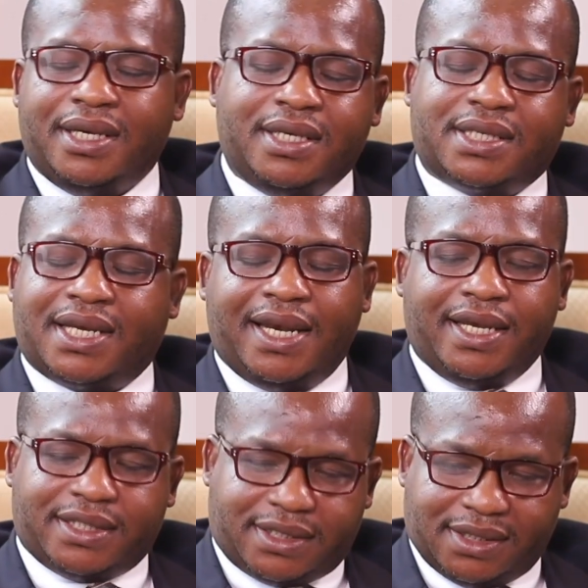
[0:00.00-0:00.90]
It
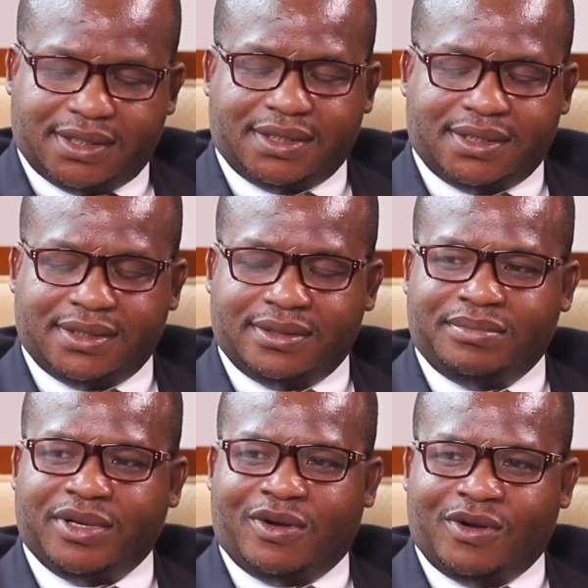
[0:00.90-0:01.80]
clicked.
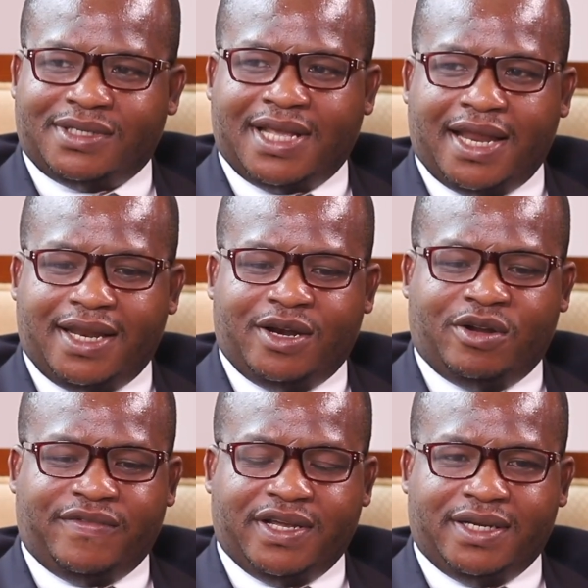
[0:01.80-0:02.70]
Okay. Because at the
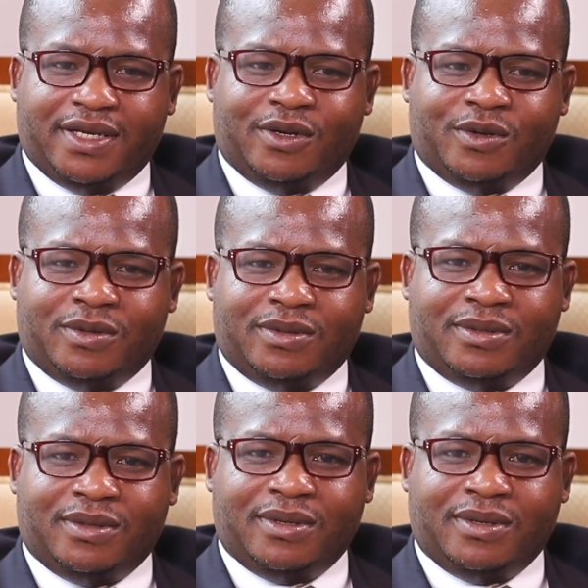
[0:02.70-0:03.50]
end of the day, no,